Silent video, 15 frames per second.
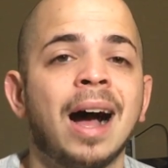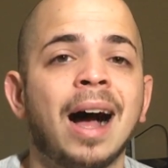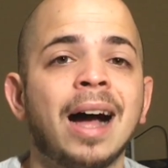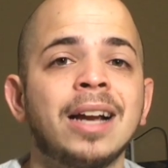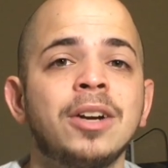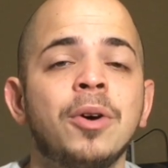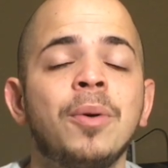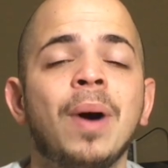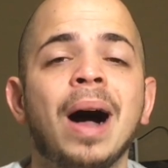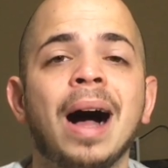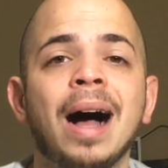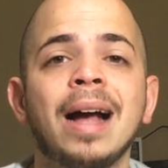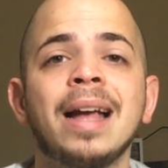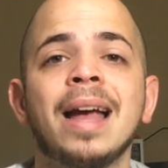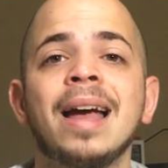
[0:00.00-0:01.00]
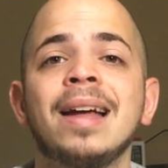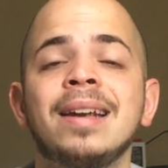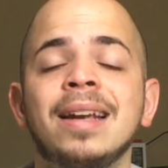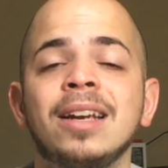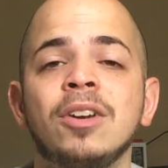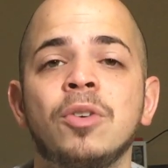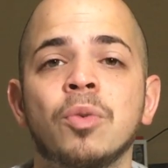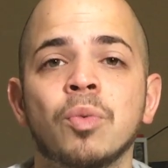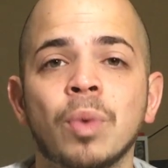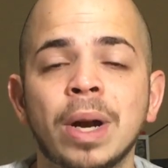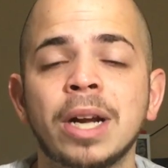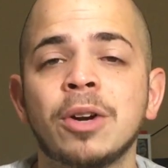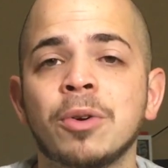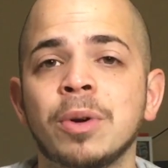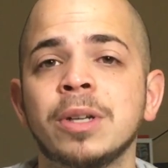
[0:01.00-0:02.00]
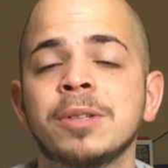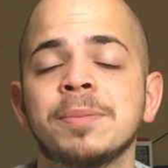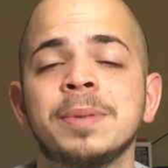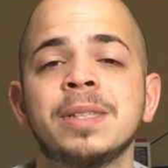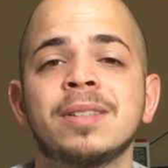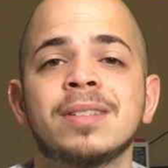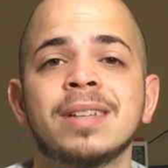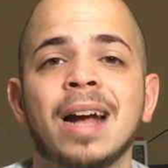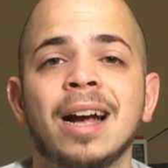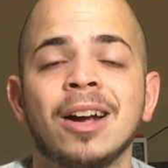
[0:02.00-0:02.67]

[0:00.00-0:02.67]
I know I had a great Christmas.